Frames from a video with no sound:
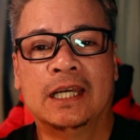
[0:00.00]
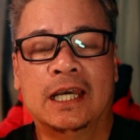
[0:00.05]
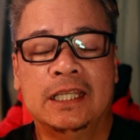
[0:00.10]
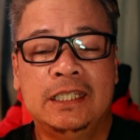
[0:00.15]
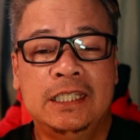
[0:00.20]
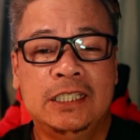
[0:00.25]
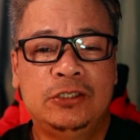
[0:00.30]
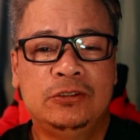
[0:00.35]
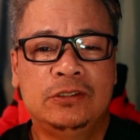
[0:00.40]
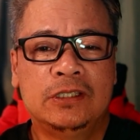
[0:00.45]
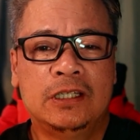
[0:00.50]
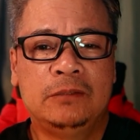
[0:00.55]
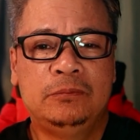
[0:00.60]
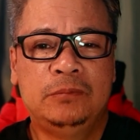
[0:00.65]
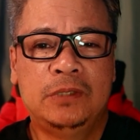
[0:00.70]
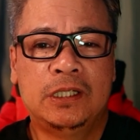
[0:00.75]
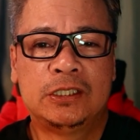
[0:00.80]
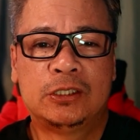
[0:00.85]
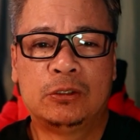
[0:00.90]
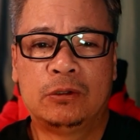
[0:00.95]
additional
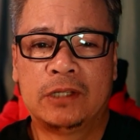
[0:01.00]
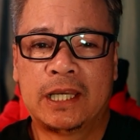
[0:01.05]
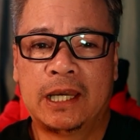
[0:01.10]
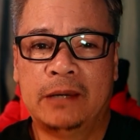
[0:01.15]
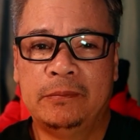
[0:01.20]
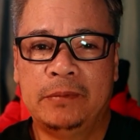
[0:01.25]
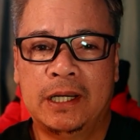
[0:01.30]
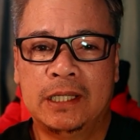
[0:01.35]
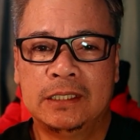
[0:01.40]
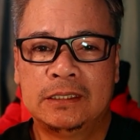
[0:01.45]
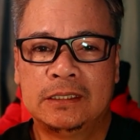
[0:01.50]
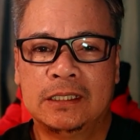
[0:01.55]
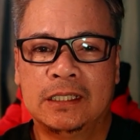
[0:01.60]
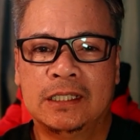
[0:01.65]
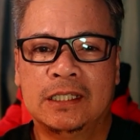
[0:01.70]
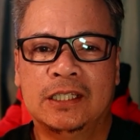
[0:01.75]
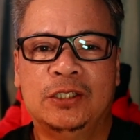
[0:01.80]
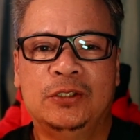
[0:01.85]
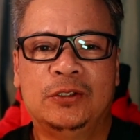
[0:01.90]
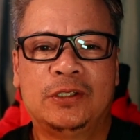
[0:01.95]
virtual cameras,
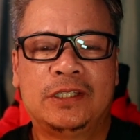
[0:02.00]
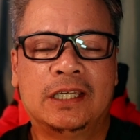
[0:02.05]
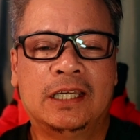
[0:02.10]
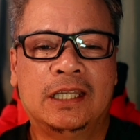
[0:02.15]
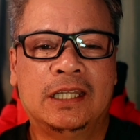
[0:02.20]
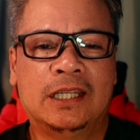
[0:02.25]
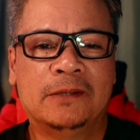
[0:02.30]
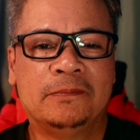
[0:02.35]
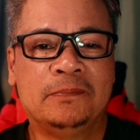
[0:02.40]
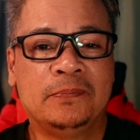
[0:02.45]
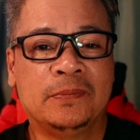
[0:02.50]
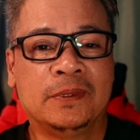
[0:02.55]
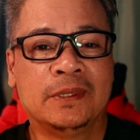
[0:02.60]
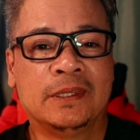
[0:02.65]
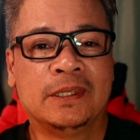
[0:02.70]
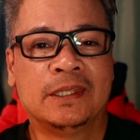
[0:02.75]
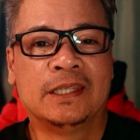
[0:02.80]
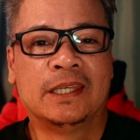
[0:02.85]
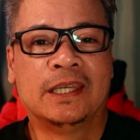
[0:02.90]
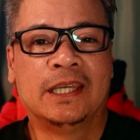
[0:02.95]
you can uh,
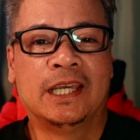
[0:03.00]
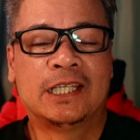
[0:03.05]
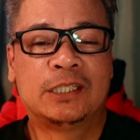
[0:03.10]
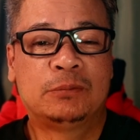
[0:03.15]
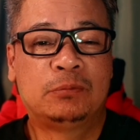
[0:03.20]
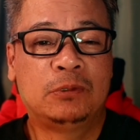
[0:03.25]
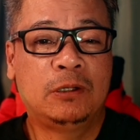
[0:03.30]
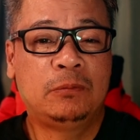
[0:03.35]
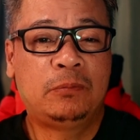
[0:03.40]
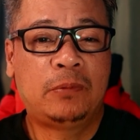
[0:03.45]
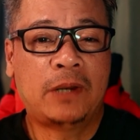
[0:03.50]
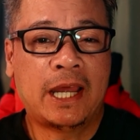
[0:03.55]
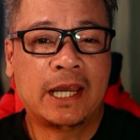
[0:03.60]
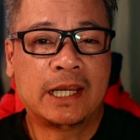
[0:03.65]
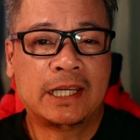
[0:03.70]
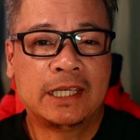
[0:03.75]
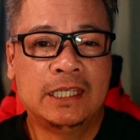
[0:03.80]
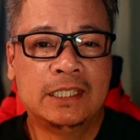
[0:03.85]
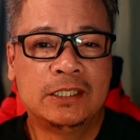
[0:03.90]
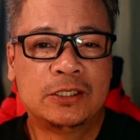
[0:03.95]
explore
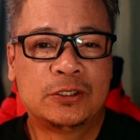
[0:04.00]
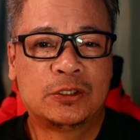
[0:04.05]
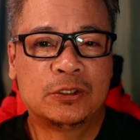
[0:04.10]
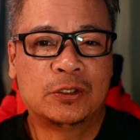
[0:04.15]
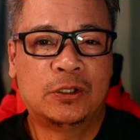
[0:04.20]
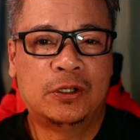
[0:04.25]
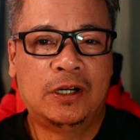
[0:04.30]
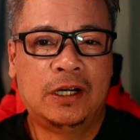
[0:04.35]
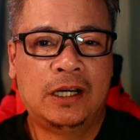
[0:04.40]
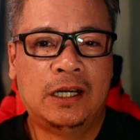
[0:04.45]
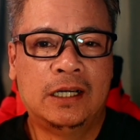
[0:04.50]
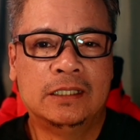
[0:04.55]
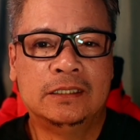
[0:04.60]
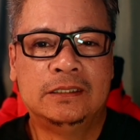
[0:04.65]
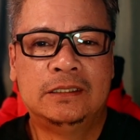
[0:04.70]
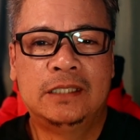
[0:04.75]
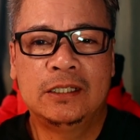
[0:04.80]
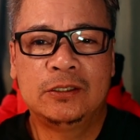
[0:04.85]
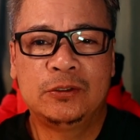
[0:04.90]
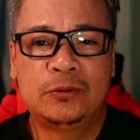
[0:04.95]
plugins or
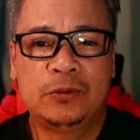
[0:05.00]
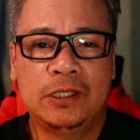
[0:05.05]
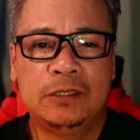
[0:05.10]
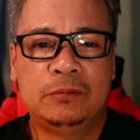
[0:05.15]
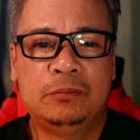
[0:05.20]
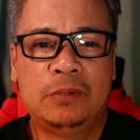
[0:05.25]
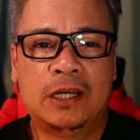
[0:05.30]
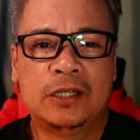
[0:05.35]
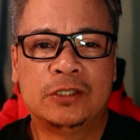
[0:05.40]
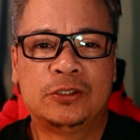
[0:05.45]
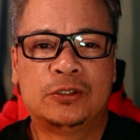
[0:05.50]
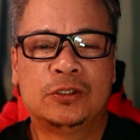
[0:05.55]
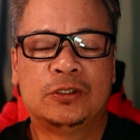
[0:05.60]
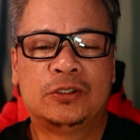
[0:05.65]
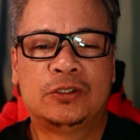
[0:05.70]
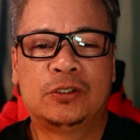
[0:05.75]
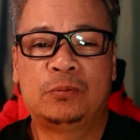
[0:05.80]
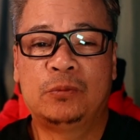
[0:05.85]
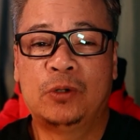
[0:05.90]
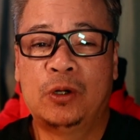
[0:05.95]
downgrade
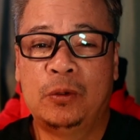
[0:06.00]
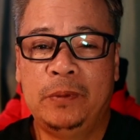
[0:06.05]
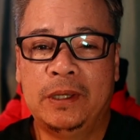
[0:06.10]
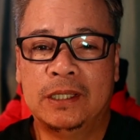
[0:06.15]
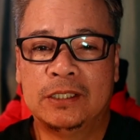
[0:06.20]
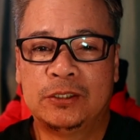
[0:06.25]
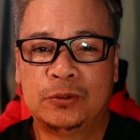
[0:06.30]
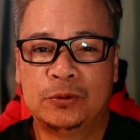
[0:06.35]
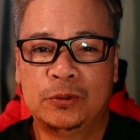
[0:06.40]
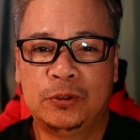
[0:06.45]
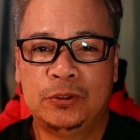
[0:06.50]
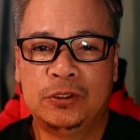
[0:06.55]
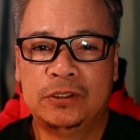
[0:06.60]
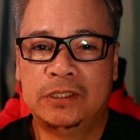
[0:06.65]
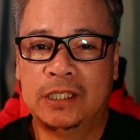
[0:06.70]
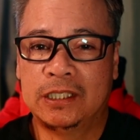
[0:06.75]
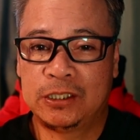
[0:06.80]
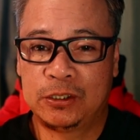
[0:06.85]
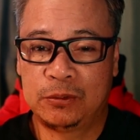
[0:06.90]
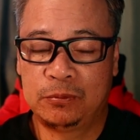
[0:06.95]
versions of OBS Studio
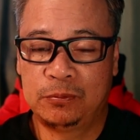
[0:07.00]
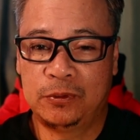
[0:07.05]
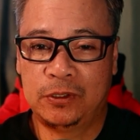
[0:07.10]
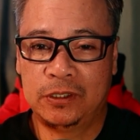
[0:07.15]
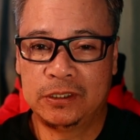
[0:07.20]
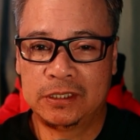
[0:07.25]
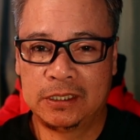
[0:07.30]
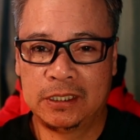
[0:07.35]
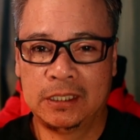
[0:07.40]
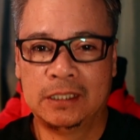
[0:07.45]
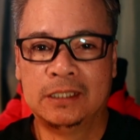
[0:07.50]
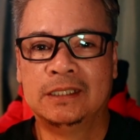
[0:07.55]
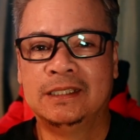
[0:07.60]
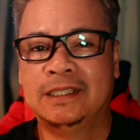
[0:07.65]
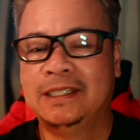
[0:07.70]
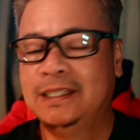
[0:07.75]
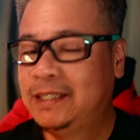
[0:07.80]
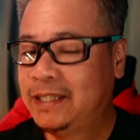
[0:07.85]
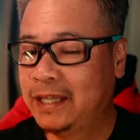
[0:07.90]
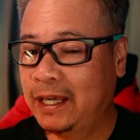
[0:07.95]
that supports
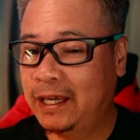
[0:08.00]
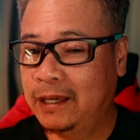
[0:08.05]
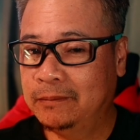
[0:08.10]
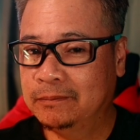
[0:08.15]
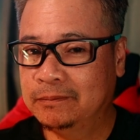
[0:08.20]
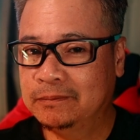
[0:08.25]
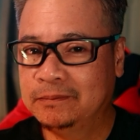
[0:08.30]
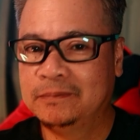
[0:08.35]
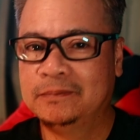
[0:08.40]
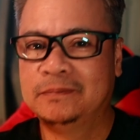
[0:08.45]
them.